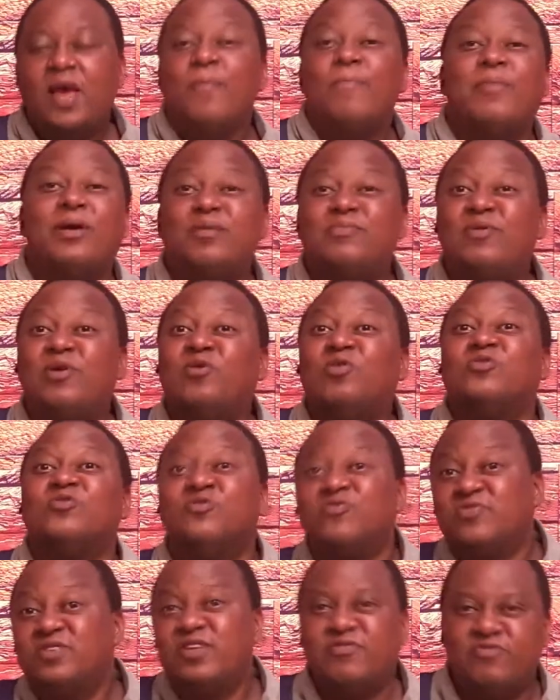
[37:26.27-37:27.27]
but because
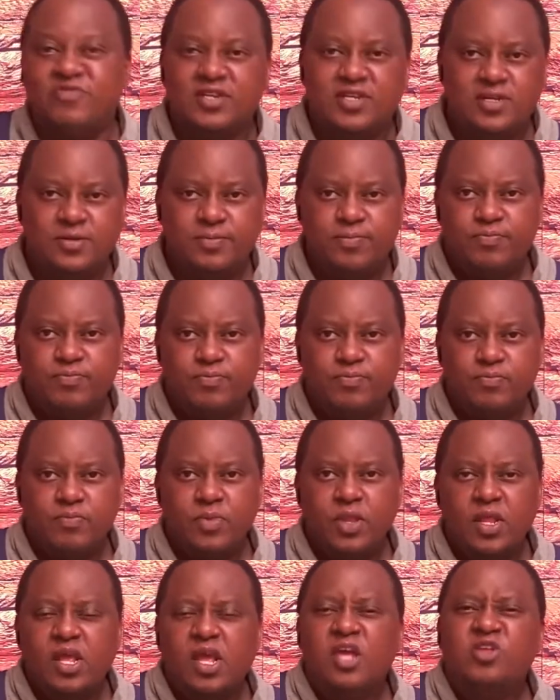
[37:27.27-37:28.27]
of David.
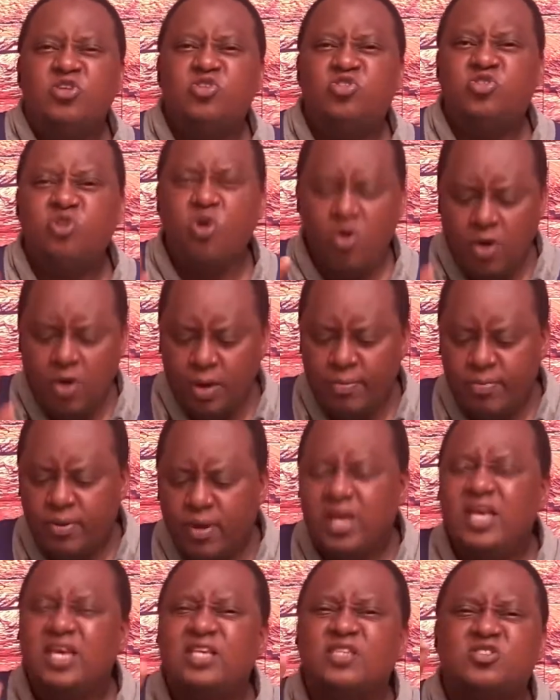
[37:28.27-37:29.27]
Joab
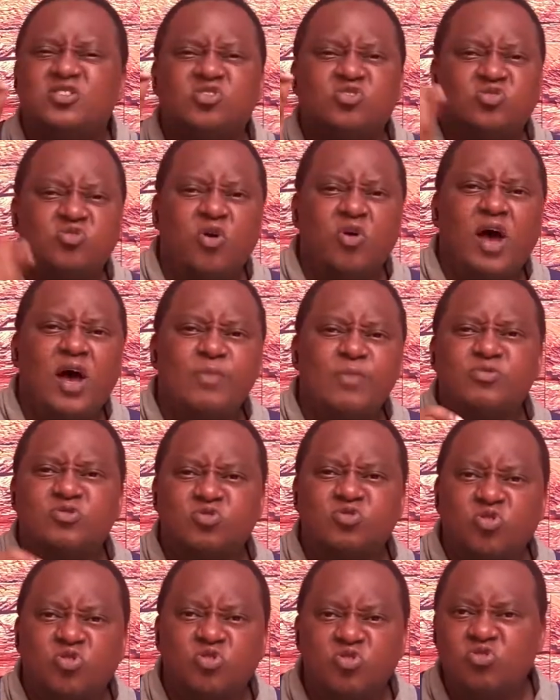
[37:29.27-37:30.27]
is so
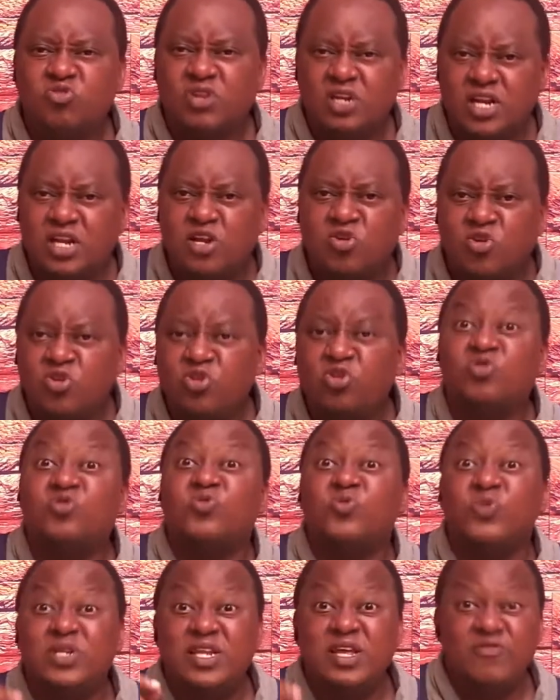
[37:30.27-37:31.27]
absolutely loyal
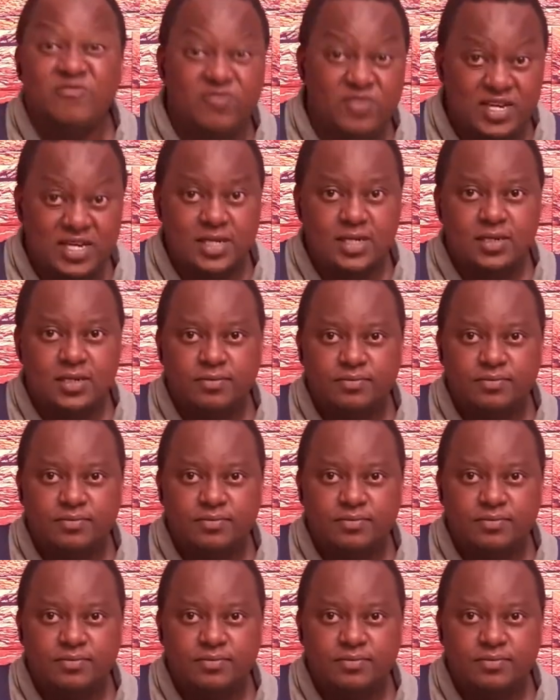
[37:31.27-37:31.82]
to David